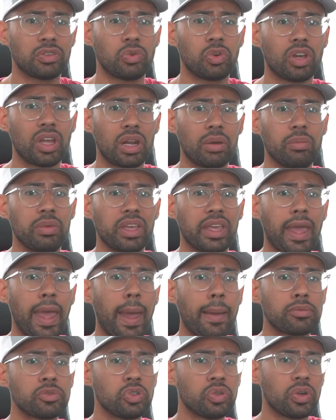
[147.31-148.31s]
that we're gonna be
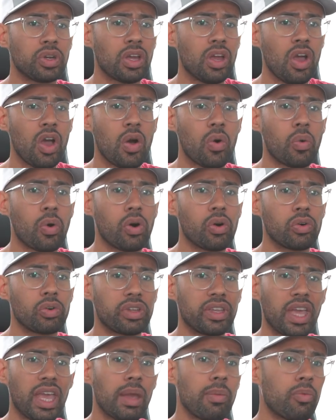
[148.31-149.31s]
capturing
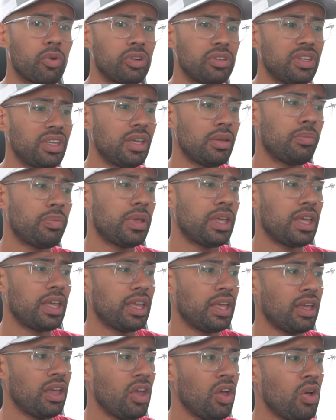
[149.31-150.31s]
while Gabe or
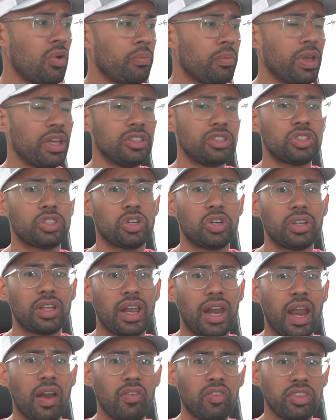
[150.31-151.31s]
DP made sure
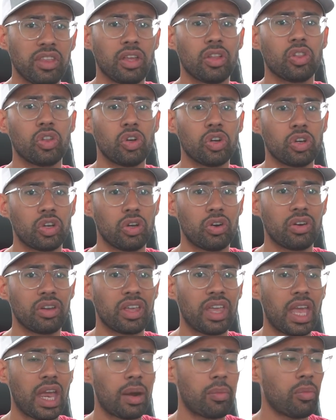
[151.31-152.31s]
that everything looked good
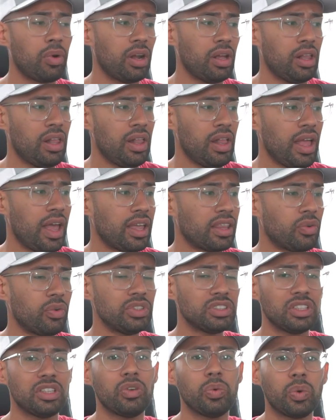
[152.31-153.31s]
on camera. And the
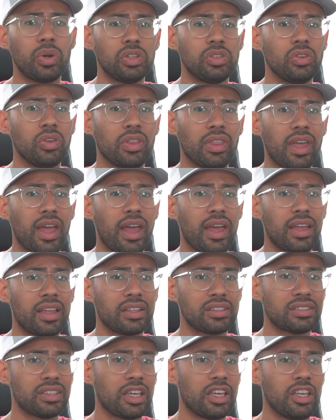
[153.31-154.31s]
reason you wanna do
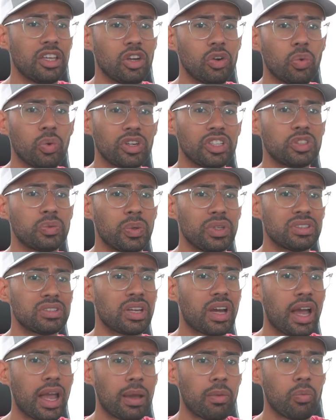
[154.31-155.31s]
that is that you don't wanna spend
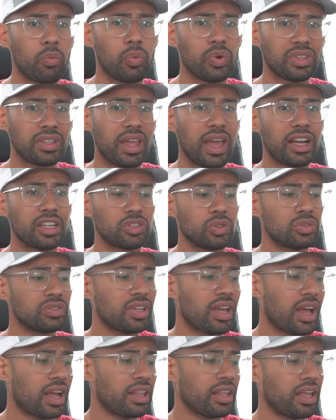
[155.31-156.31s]
time with the actual
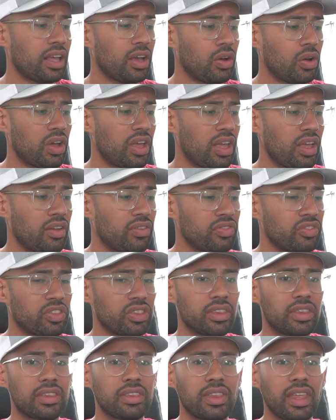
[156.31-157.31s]
talent if
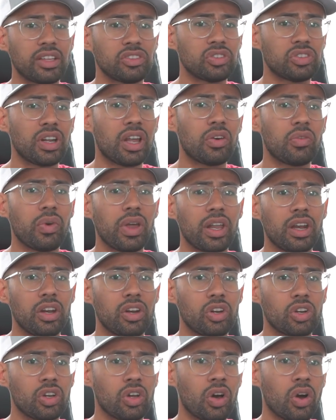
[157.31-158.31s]
things are not
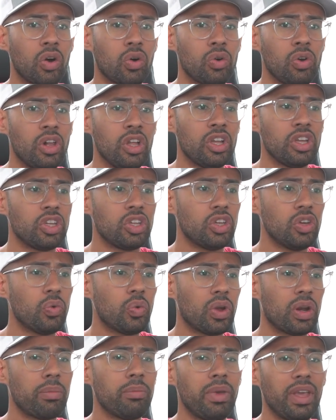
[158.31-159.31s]
ready to go. You
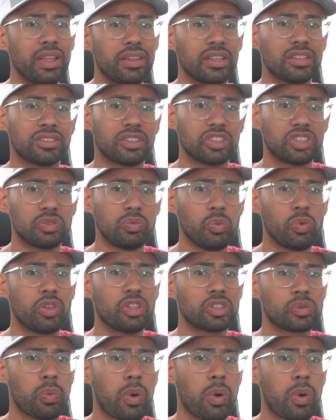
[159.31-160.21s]
wanna make this as smooth as